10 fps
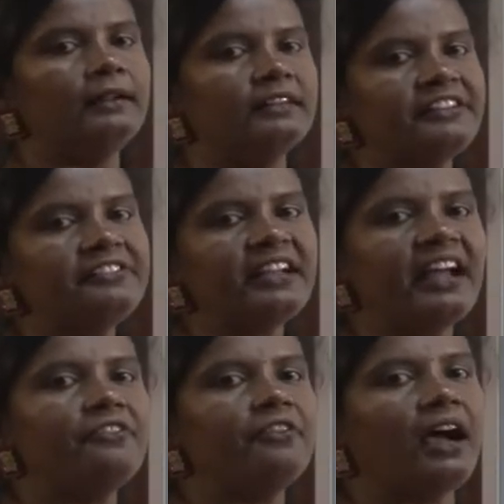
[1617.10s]
Then we
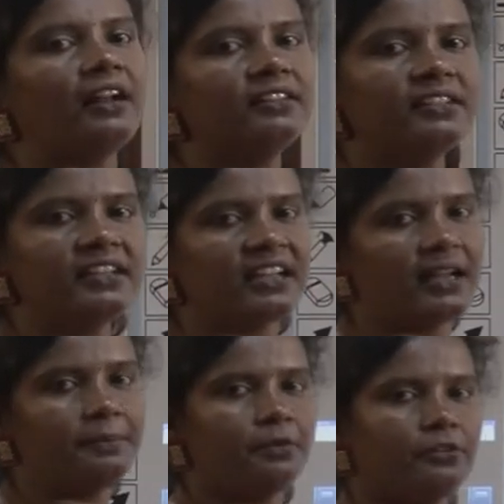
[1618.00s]
have another
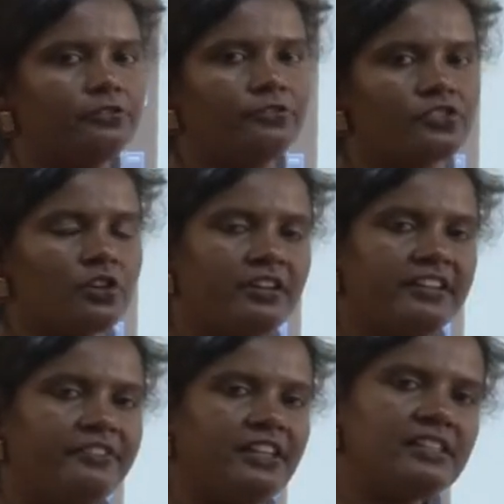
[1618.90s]
type of
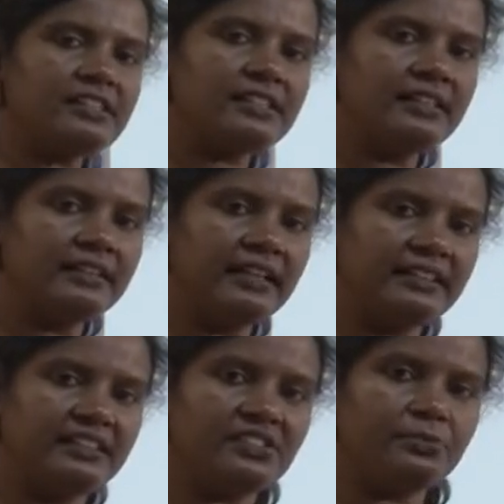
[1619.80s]
solid waste
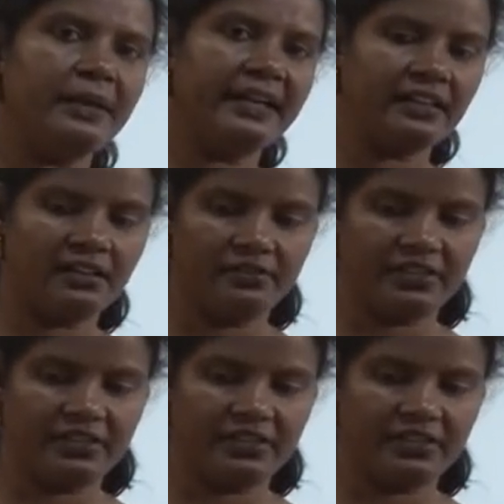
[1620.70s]
that is medical